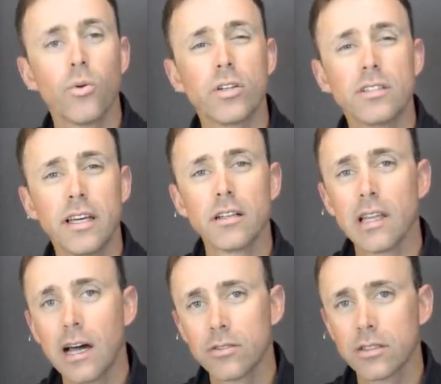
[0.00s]
which then
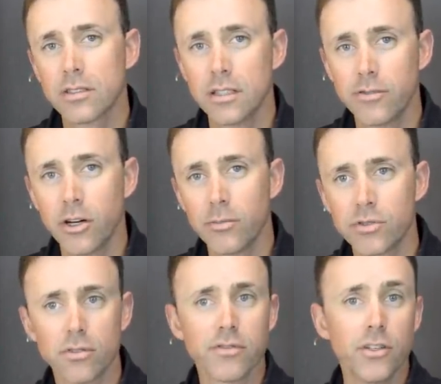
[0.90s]
allows us to develop
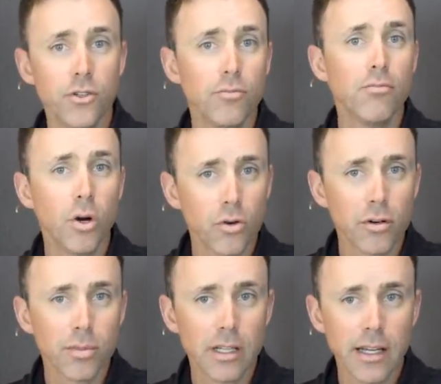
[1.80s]
sort of a new
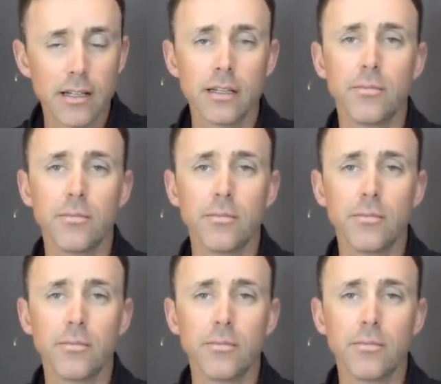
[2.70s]
motor plan.